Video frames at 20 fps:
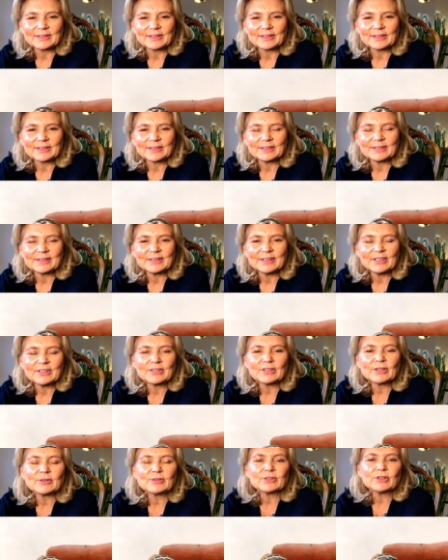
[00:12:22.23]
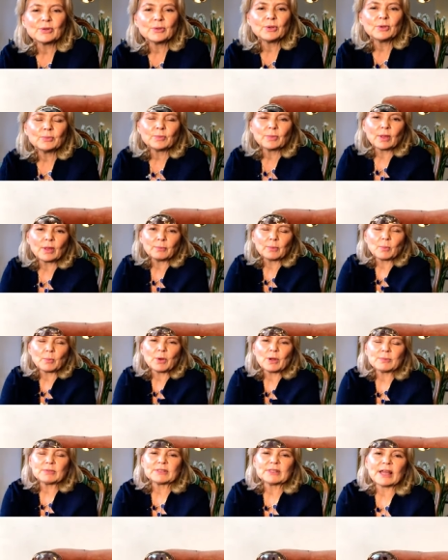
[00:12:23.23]
Underneath. So who?
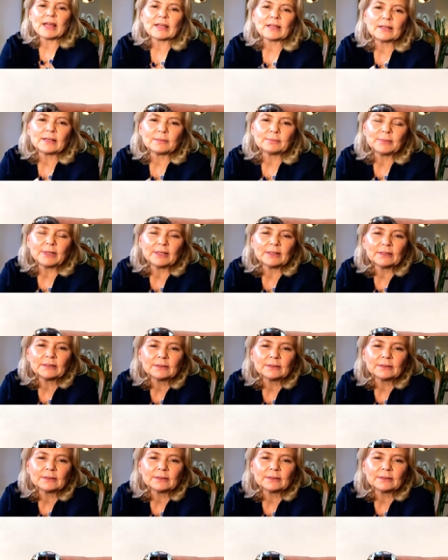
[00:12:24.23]
Where was that cut, Ben?